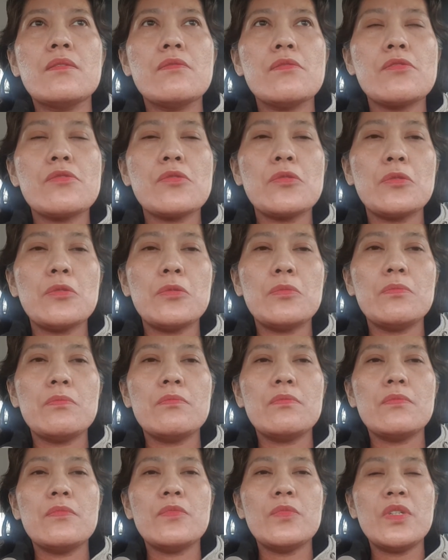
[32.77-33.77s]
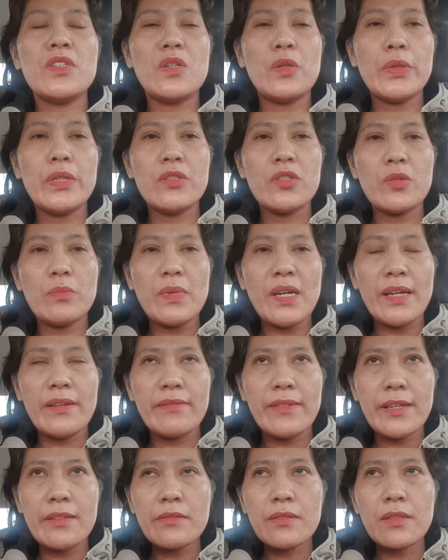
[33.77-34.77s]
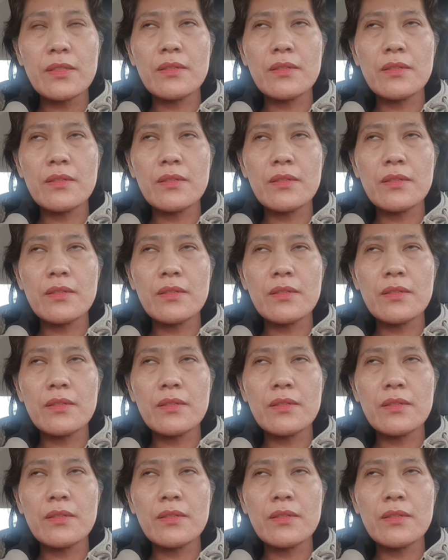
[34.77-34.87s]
so we're going to buy that.